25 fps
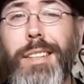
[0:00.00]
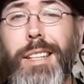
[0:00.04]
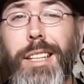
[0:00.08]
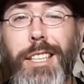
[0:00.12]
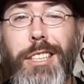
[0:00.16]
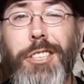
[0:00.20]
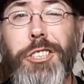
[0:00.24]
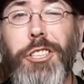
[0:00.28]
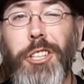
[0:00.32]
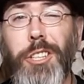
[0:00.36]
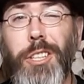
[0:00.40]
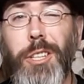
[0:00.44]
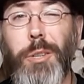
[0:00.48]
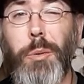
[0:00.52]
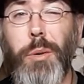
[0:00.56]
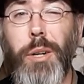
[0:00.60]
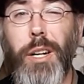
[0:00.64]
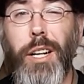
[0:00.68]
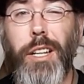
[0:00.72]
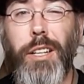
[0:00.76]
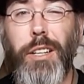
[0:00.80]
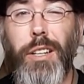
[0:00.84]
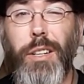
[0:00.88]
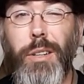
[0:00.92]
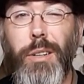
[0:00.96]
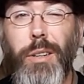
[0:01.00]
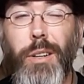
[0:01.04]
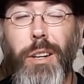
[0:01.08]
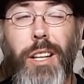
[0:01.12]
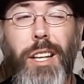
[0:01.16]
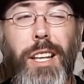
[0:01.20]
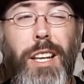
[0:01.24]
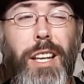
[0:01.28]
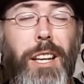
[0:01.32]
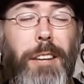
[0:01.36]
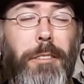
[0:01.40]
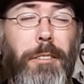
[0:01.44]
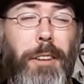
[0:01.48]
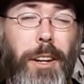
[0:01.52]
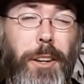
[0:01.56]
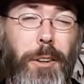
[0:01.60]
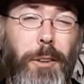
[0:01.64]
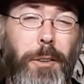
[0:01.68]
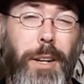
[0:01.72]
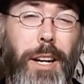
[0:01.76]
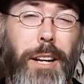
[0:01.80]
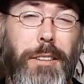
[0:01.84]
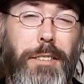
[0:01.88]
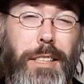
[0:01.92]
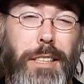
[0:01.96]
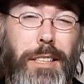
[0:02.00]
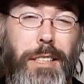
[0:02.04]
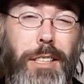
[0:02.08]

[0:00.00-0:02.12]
That's generally what I do. If I don't have a